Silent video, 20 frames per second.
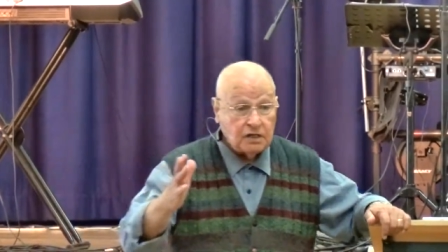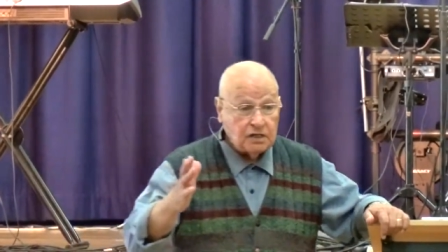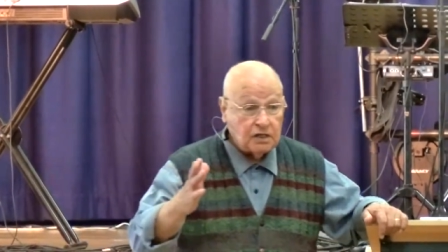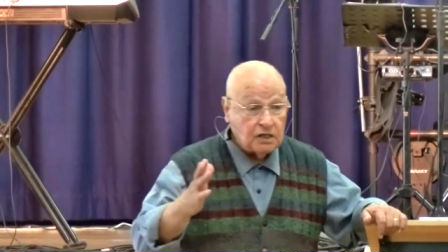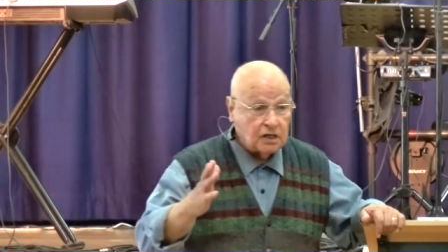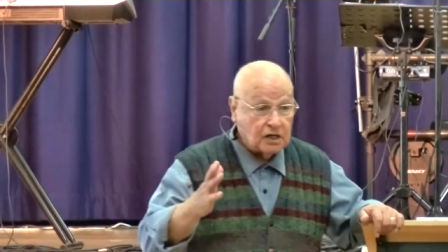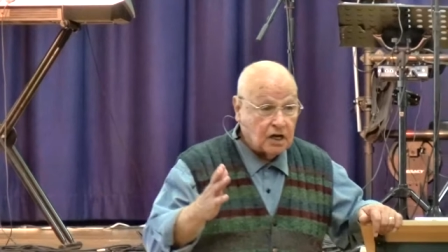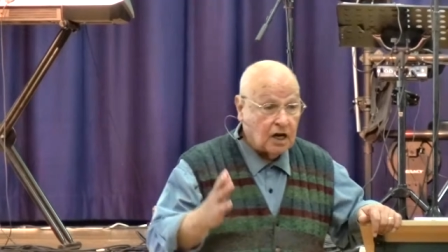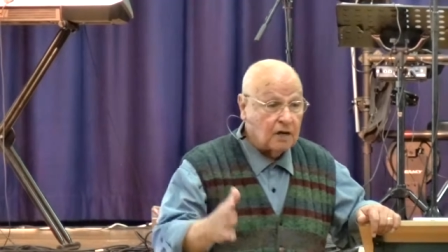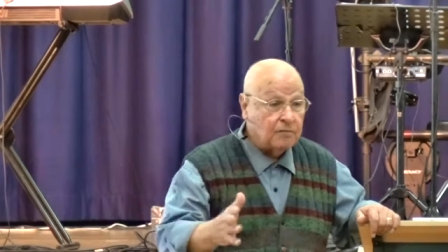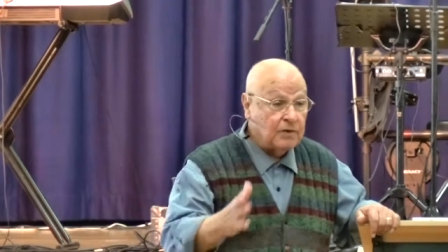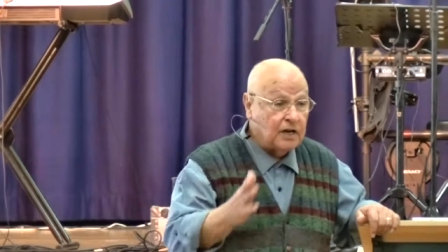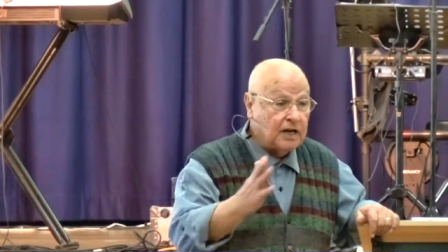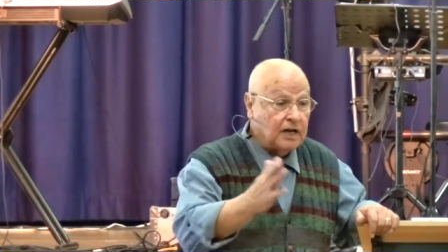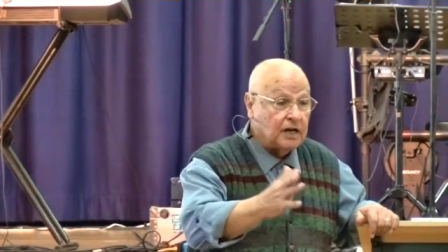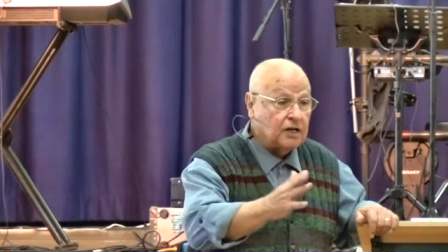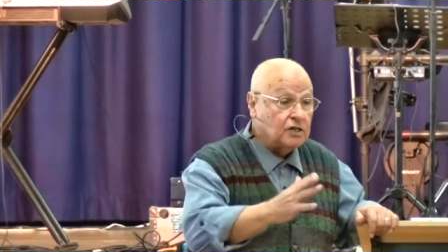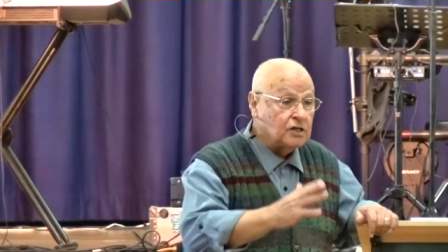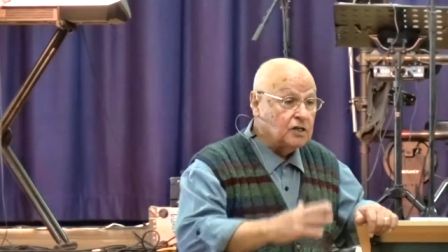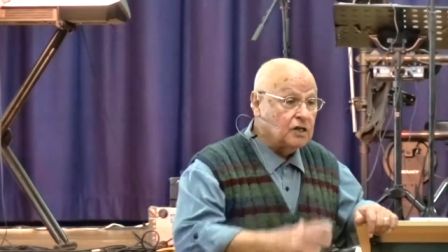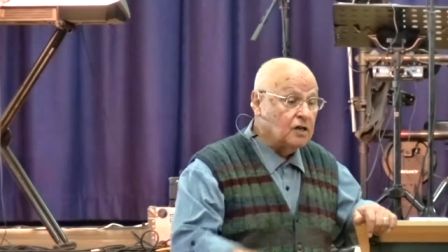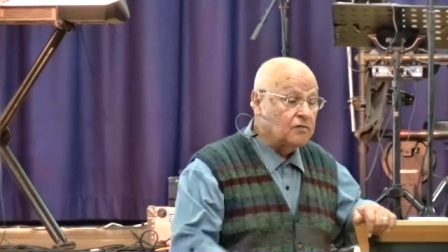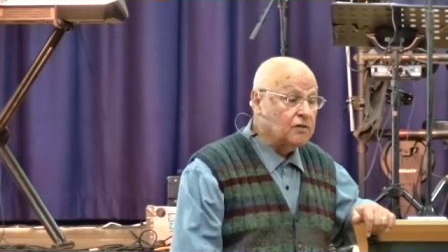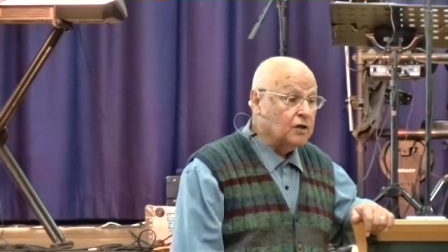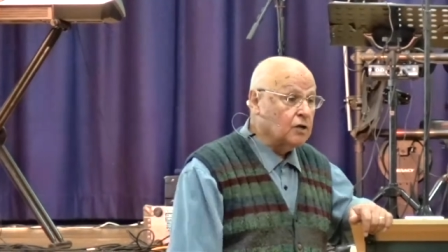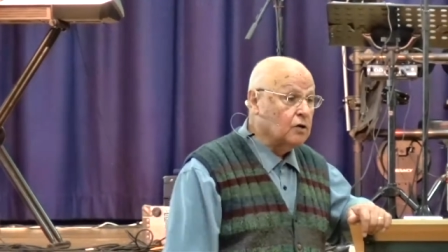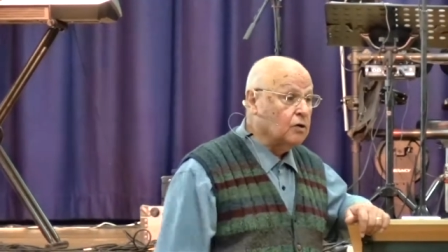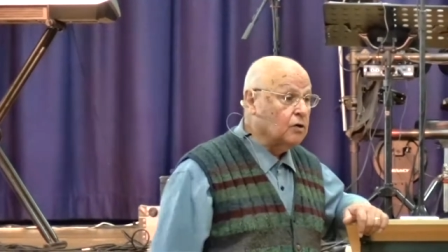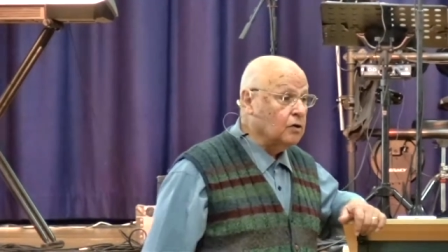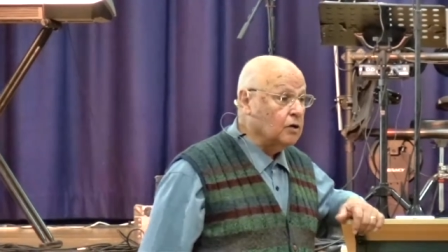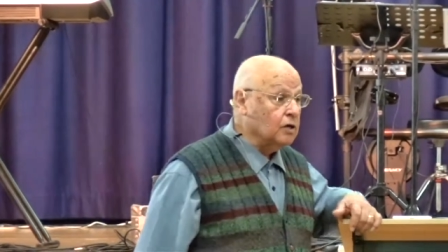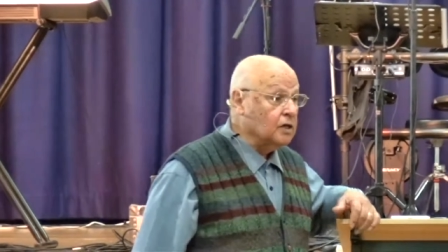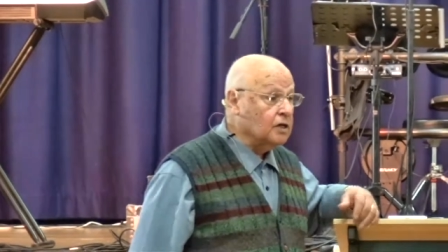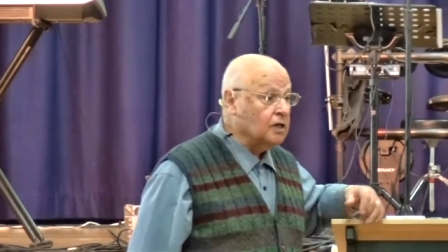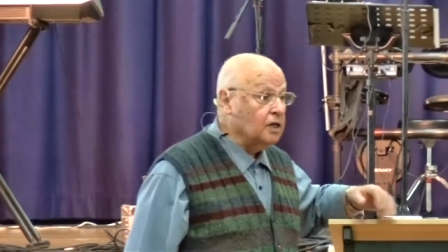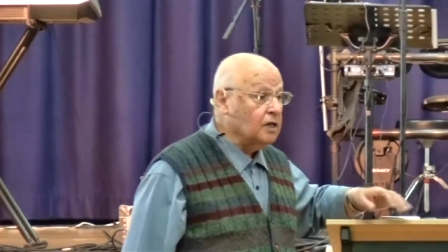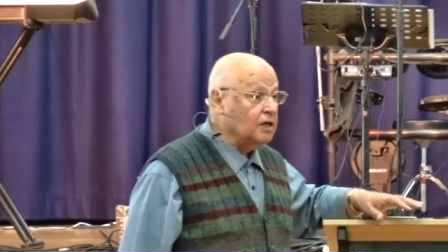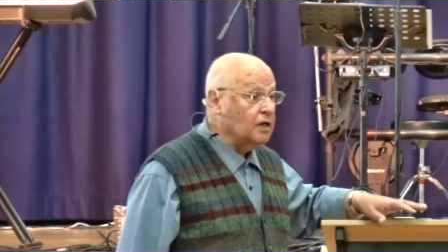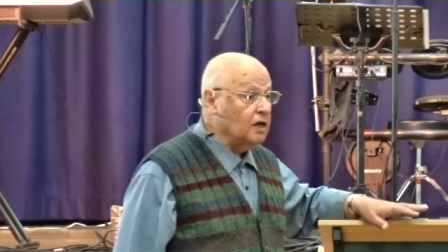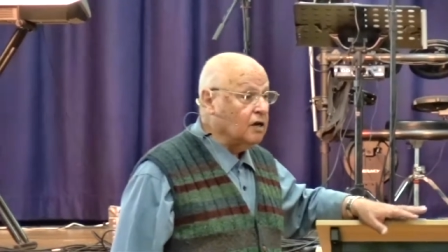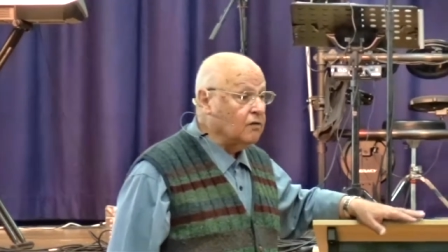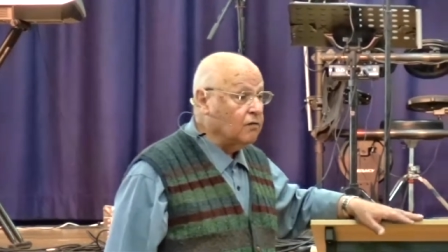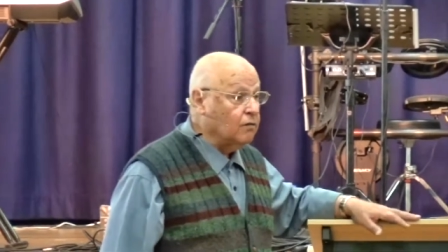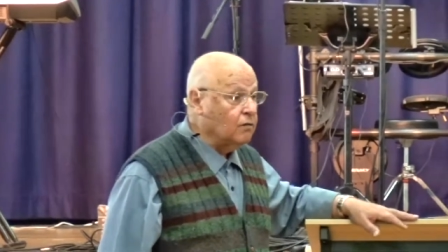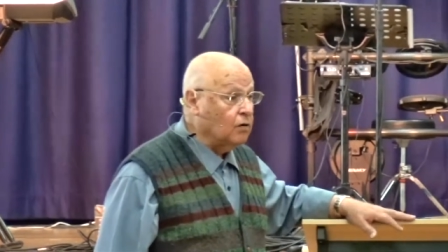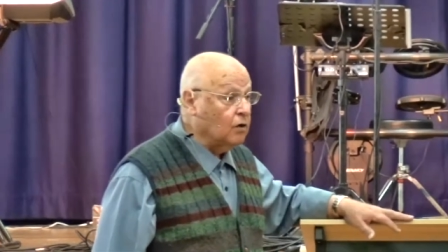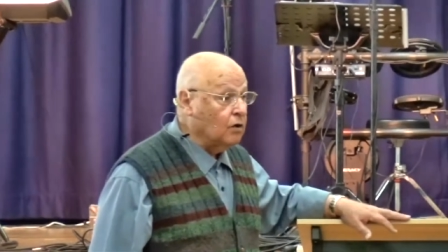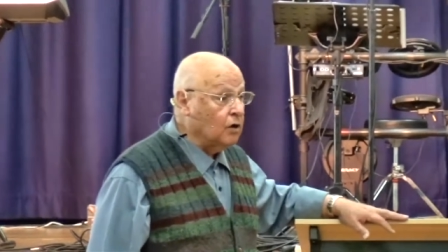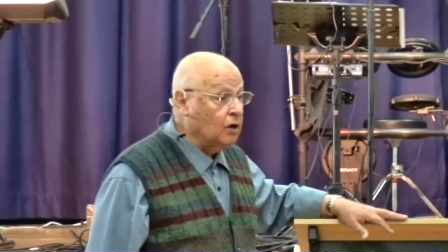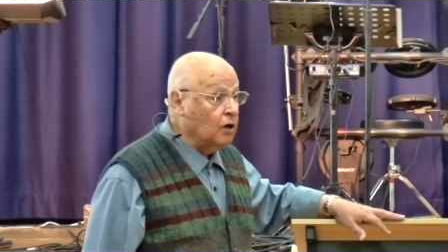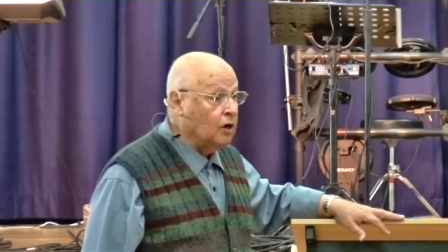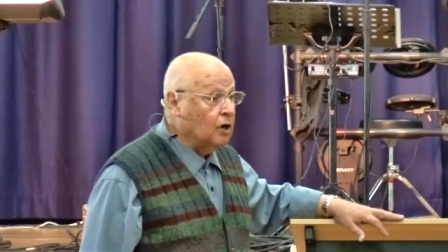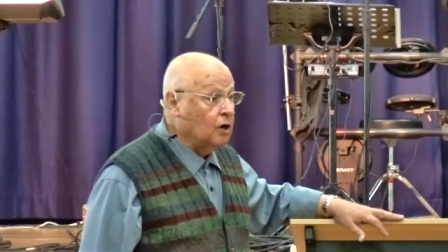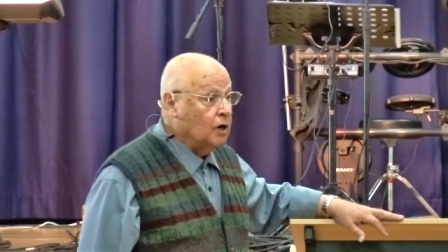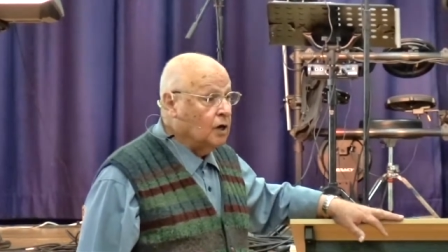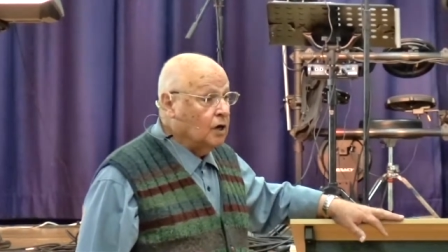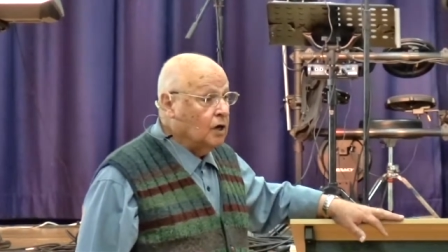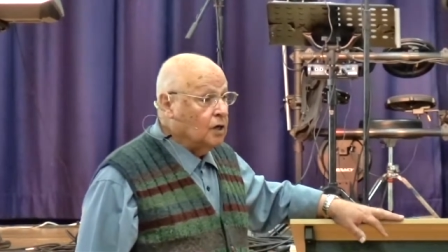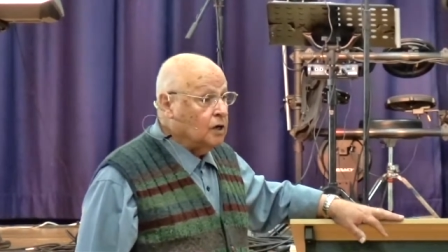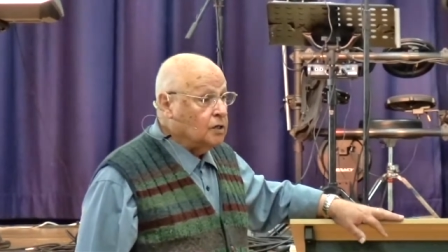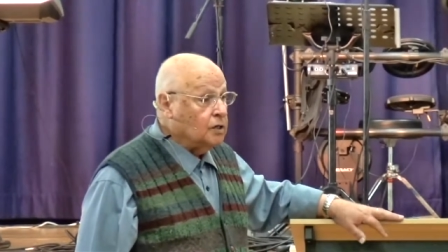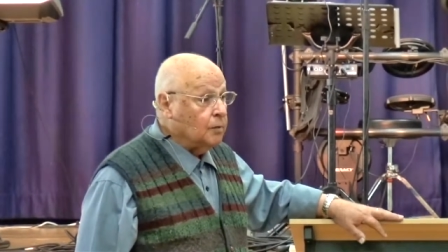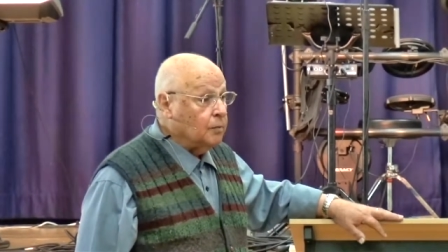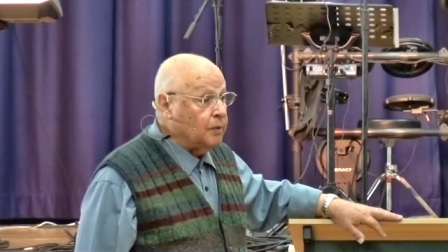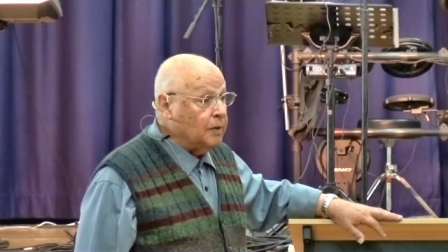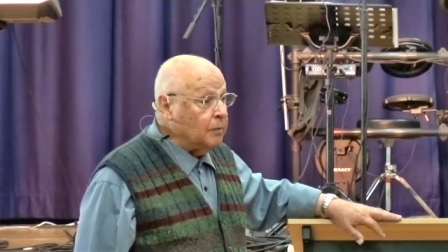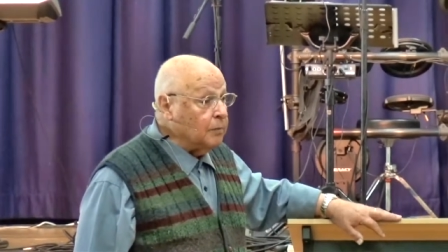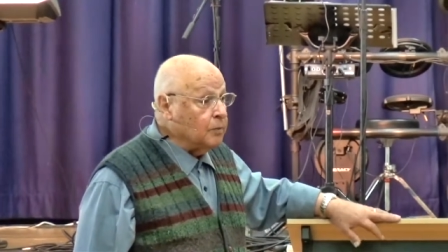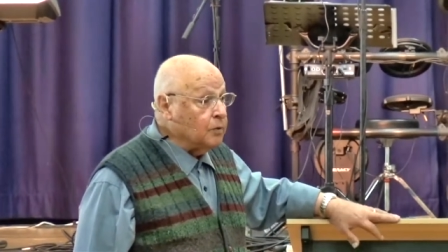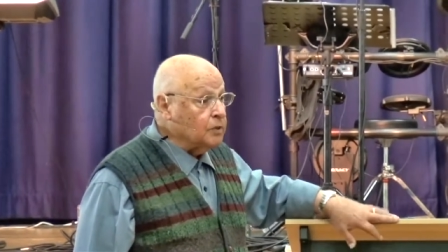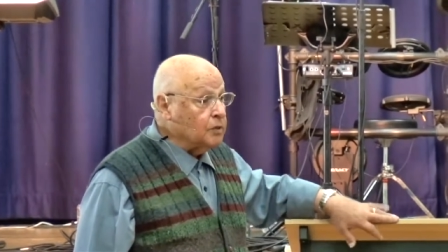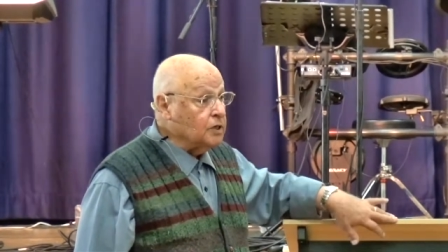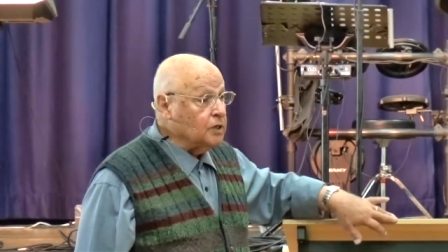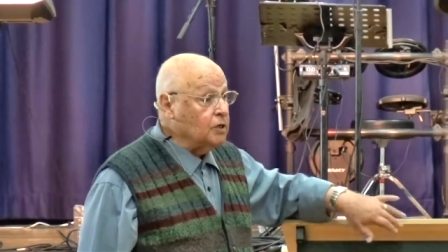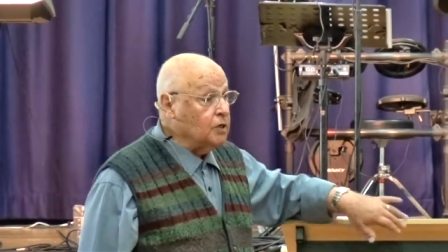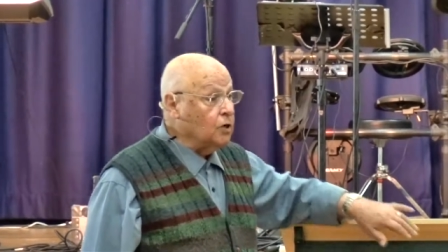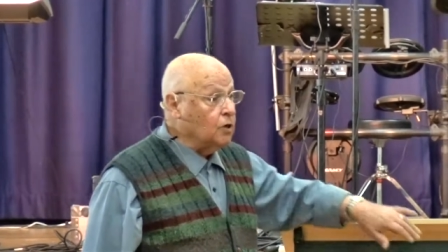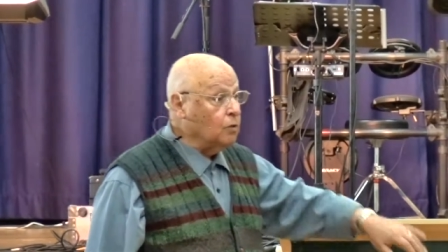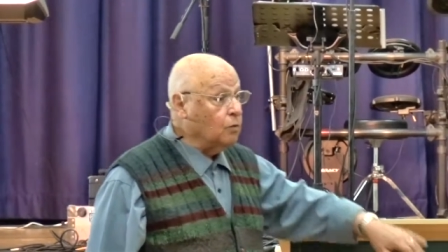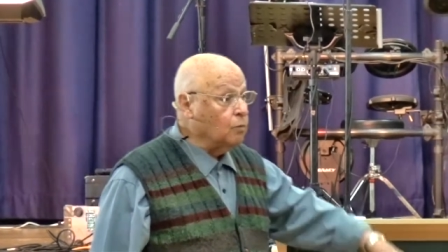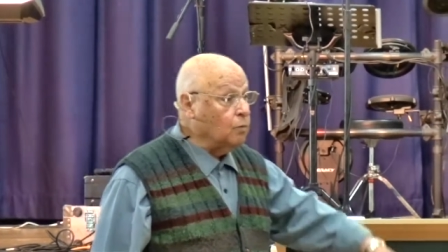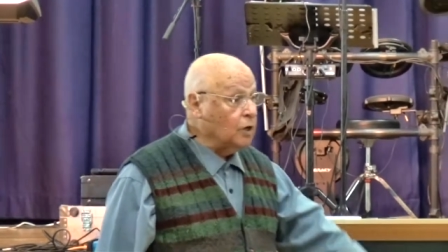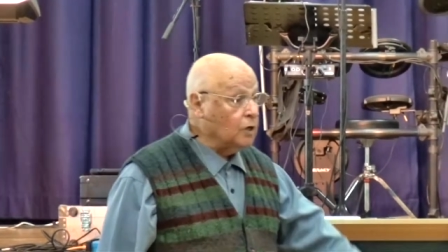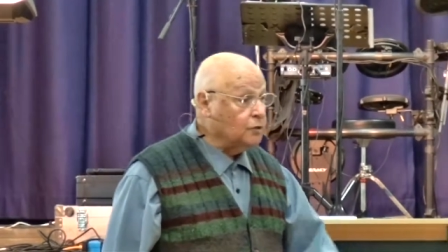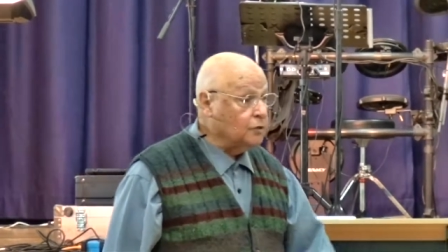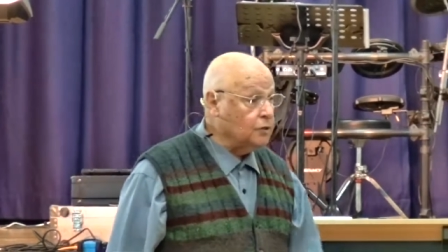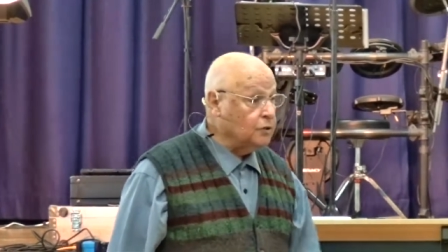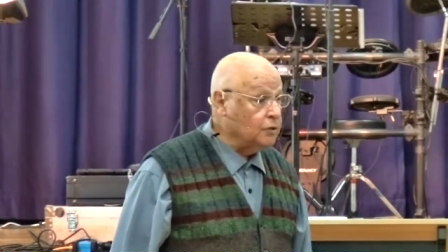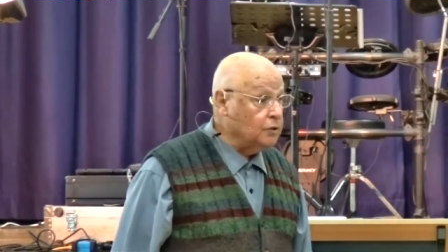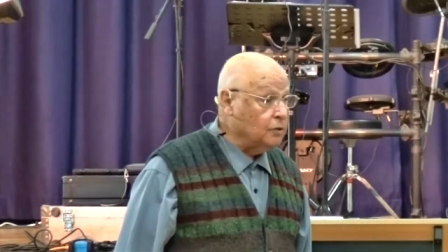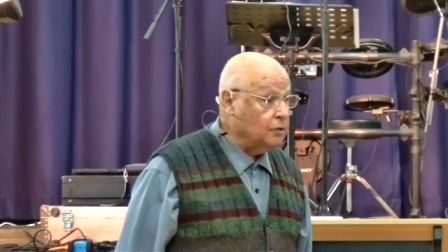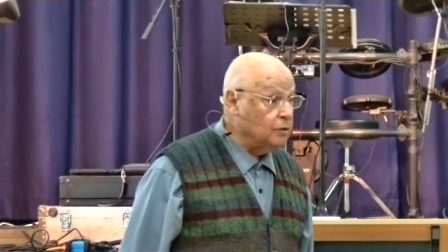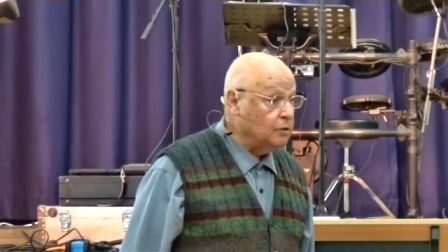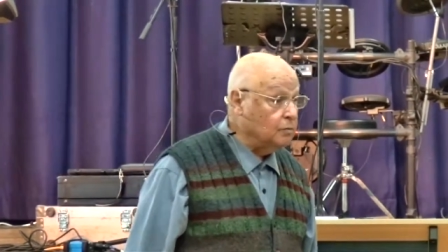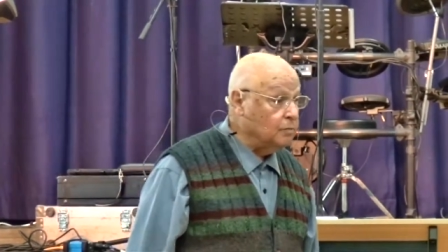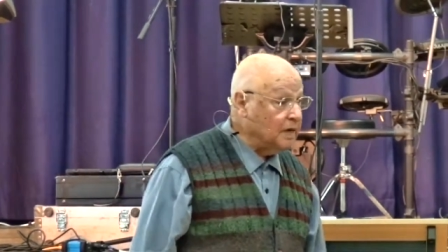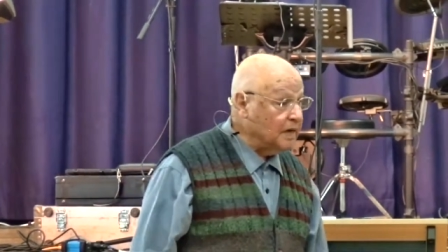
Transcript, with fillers: the condemnation of the court, and therefore the people didn't know what to do.